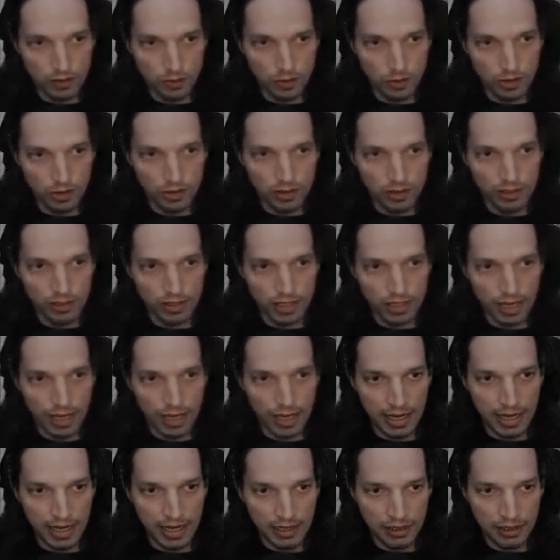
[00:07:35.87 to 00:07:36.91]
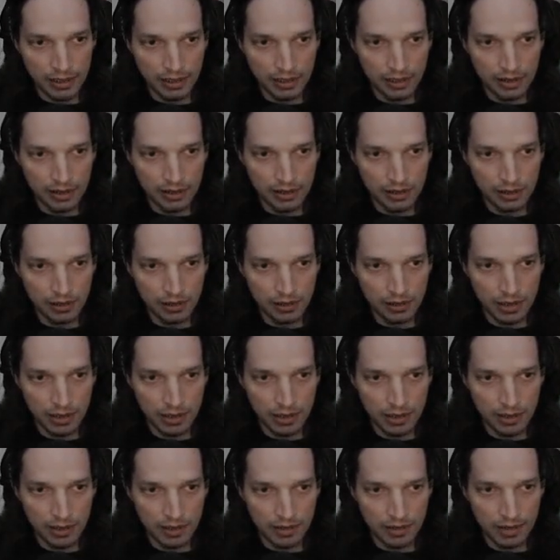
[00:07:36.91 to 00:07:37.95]
when you click add, you
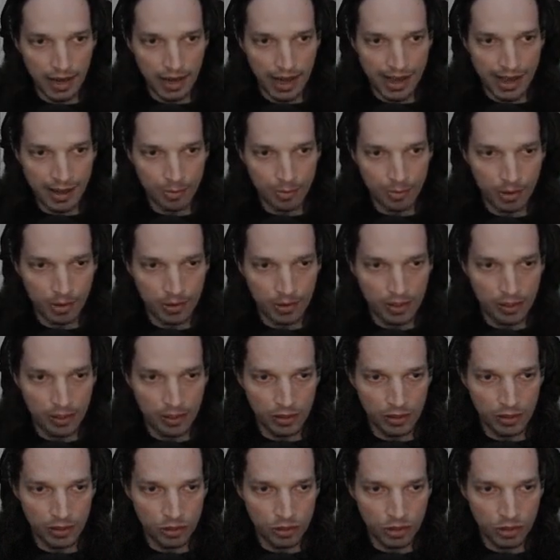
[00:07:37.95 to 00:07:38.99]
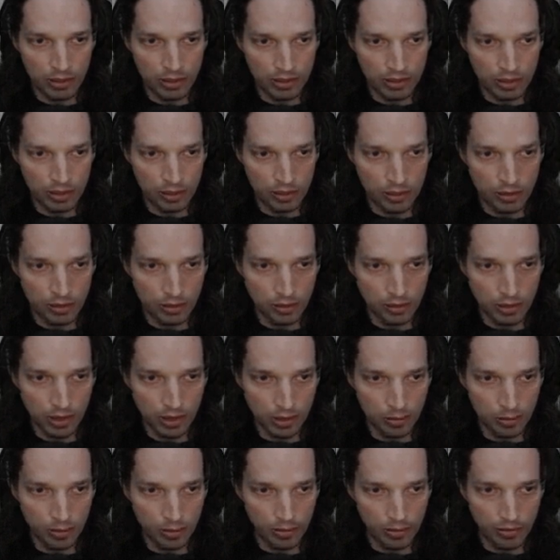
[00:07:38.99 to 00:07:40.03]
get this amp and you can change it to a
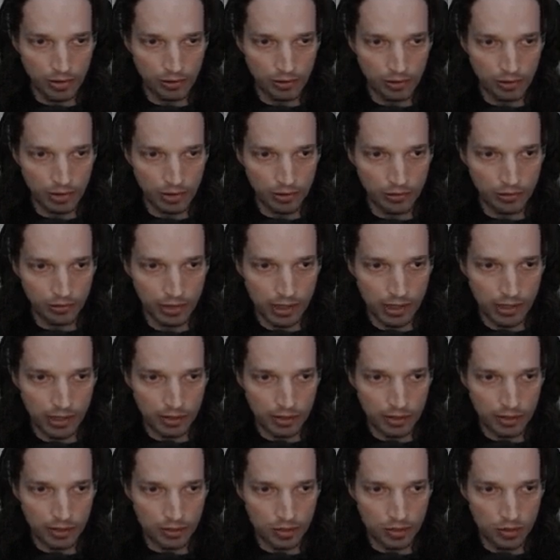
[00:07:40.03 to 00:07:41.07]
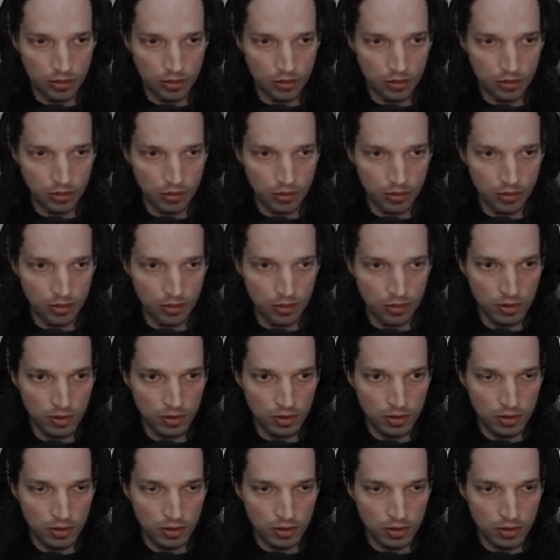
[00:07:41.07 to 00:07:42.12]
number of different effects. Let's do
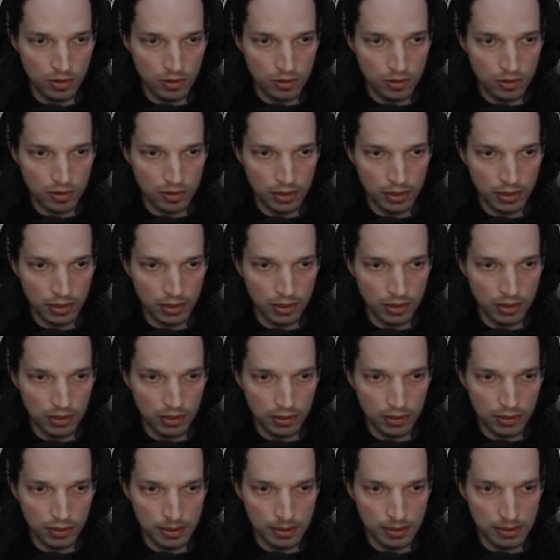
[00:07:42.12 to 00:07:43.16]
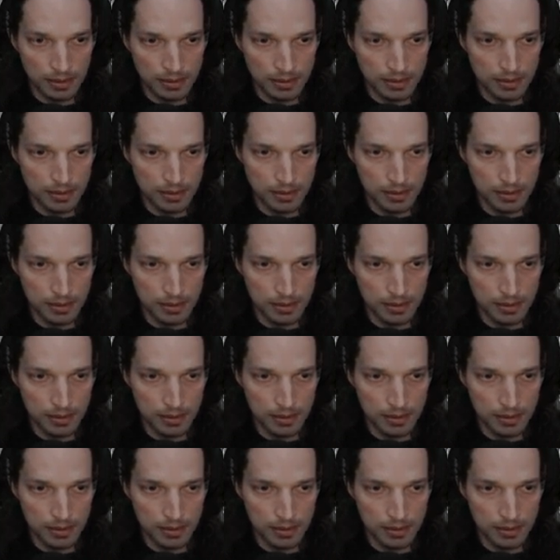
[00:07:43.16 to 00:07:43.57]
like a